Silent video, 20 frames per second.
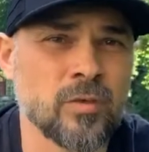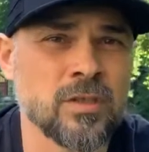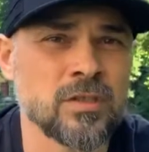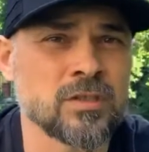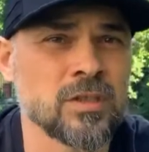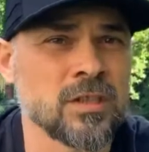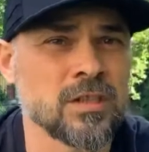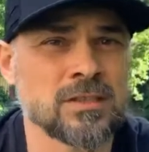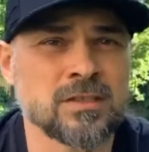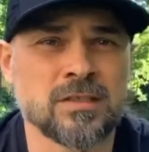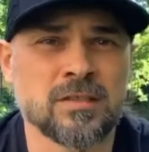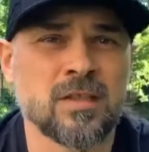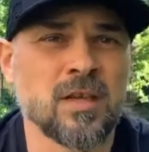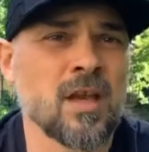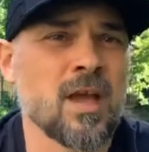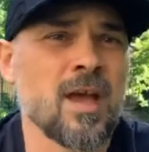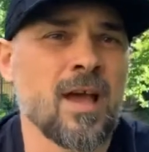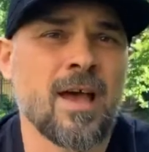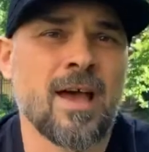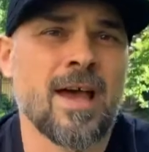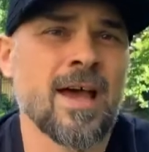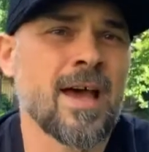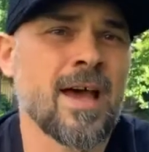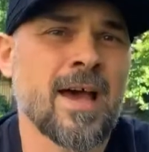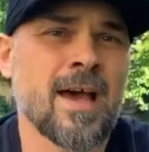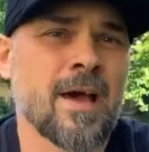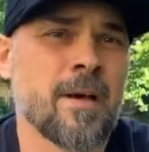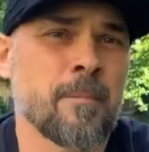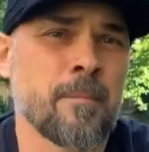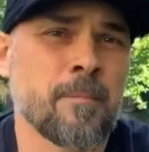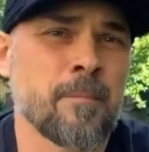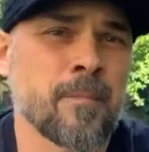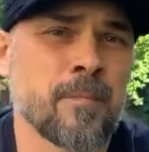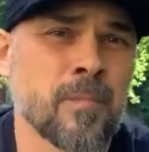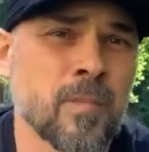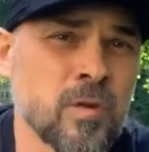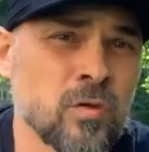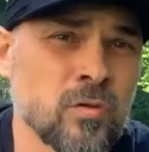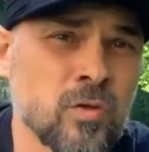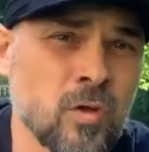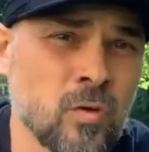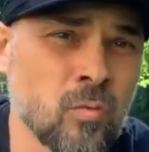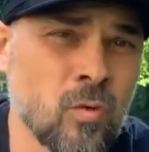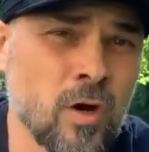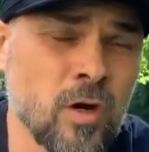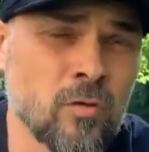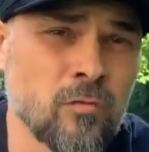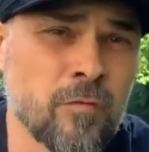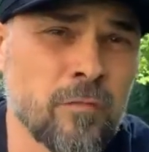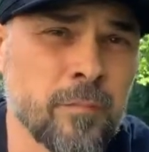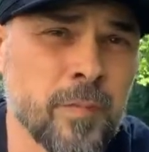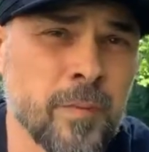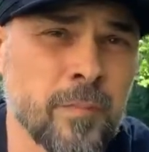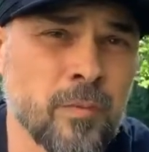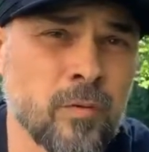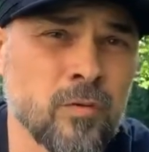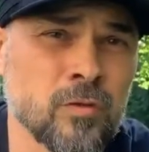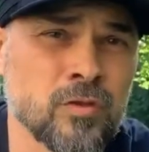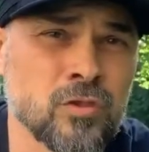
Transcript: just work with people.